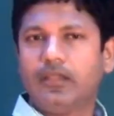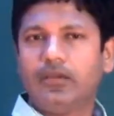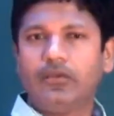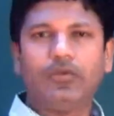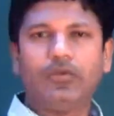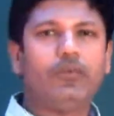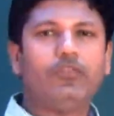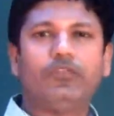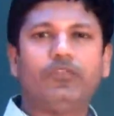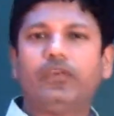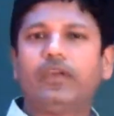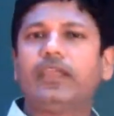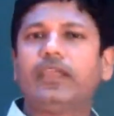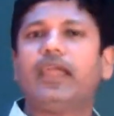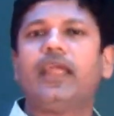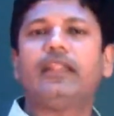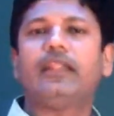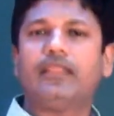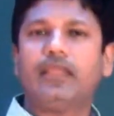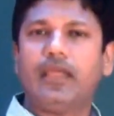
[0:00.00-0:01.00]
Don't
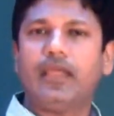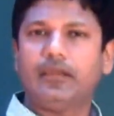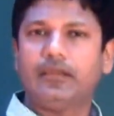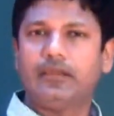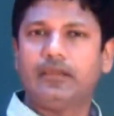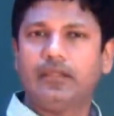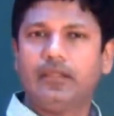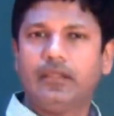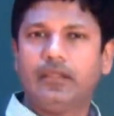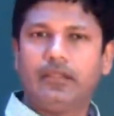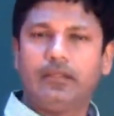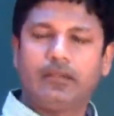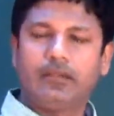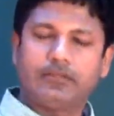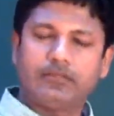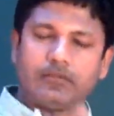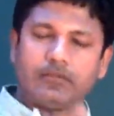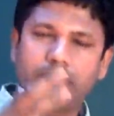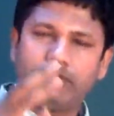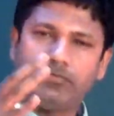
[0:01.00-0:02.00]
forget that,
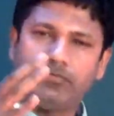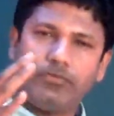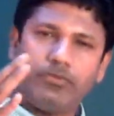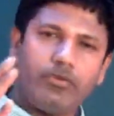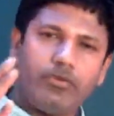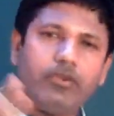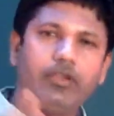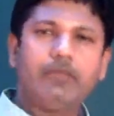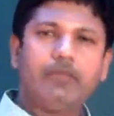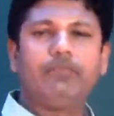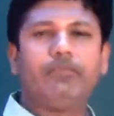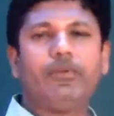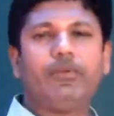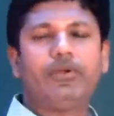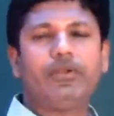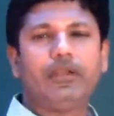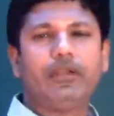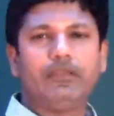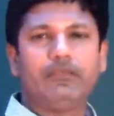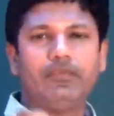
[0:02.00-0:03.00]
because it's very
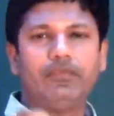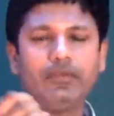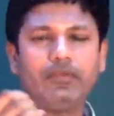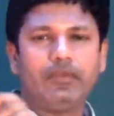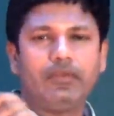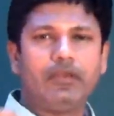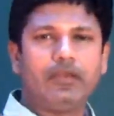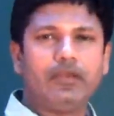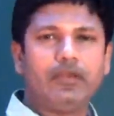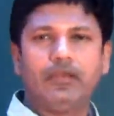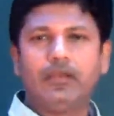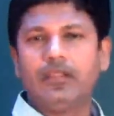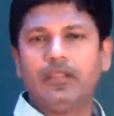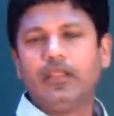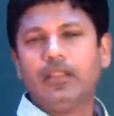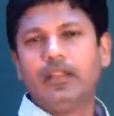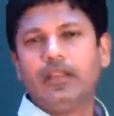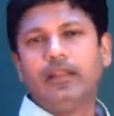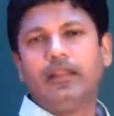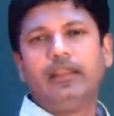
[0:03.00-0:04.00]
important. If you
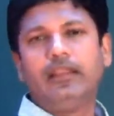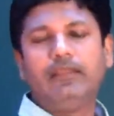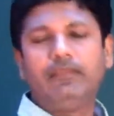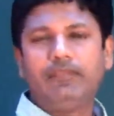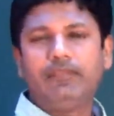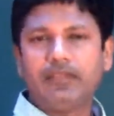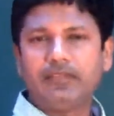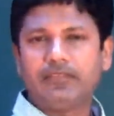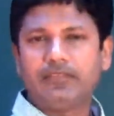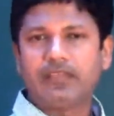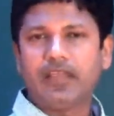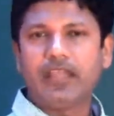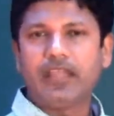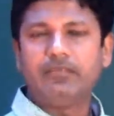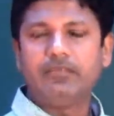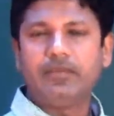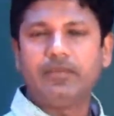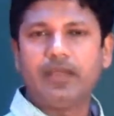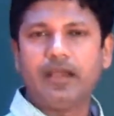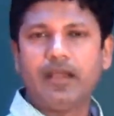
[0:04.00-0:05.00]
leave the
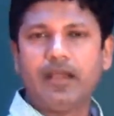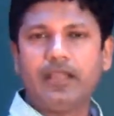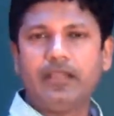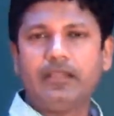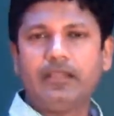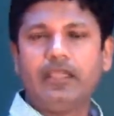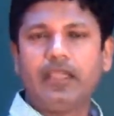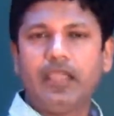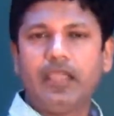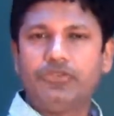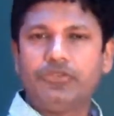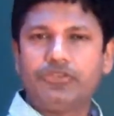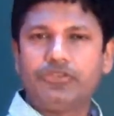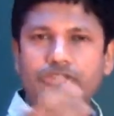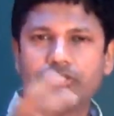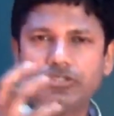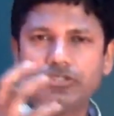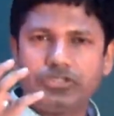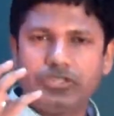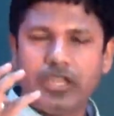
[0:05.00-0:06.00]
sign behind and you
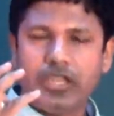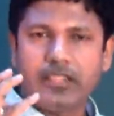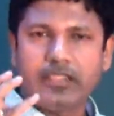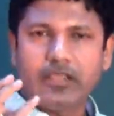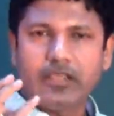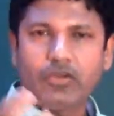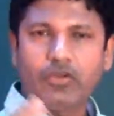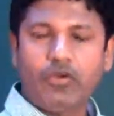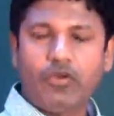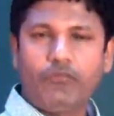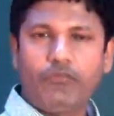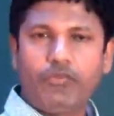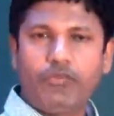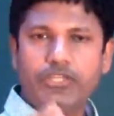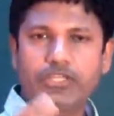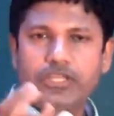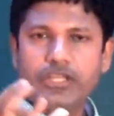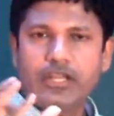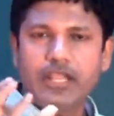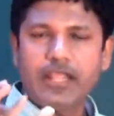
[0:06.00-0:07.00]
just take the
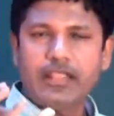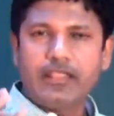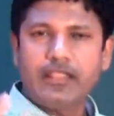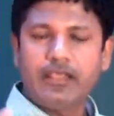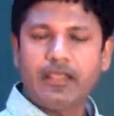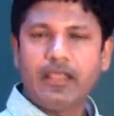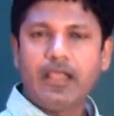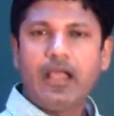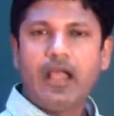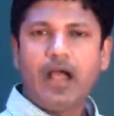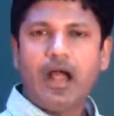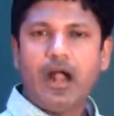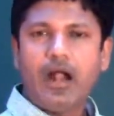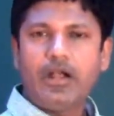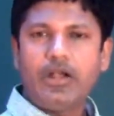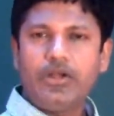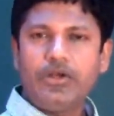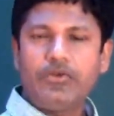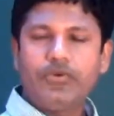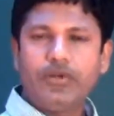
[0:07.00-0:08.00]
coefficient and the
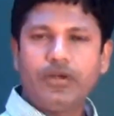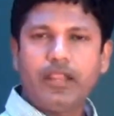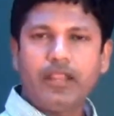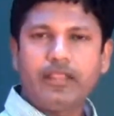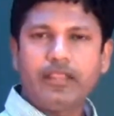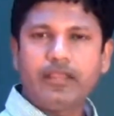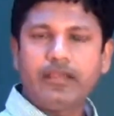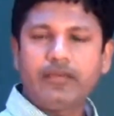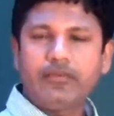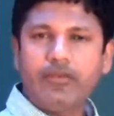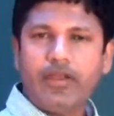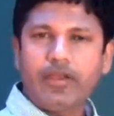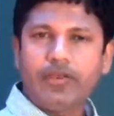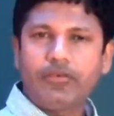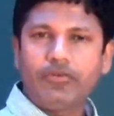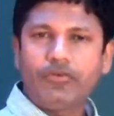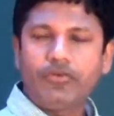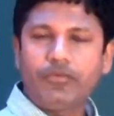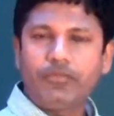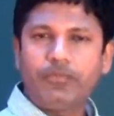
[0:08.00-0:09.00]
unknown and then try to
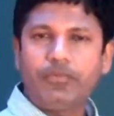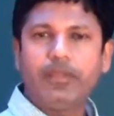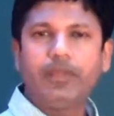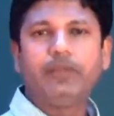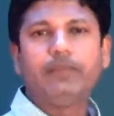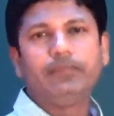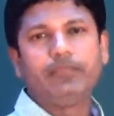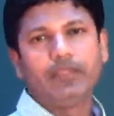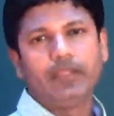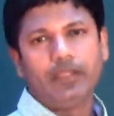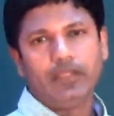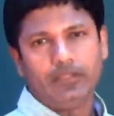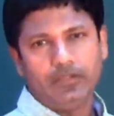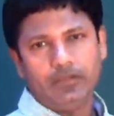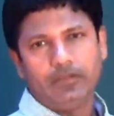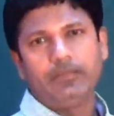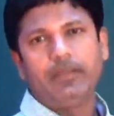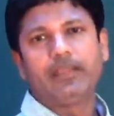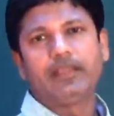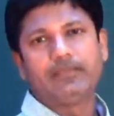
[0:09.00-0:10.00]
group it,
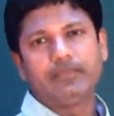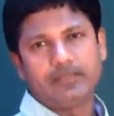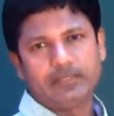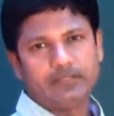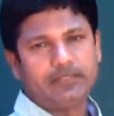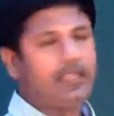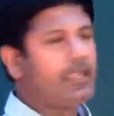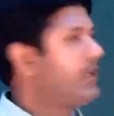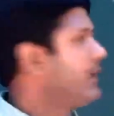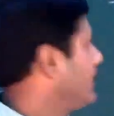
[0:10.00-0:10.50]
you'll make a mistake.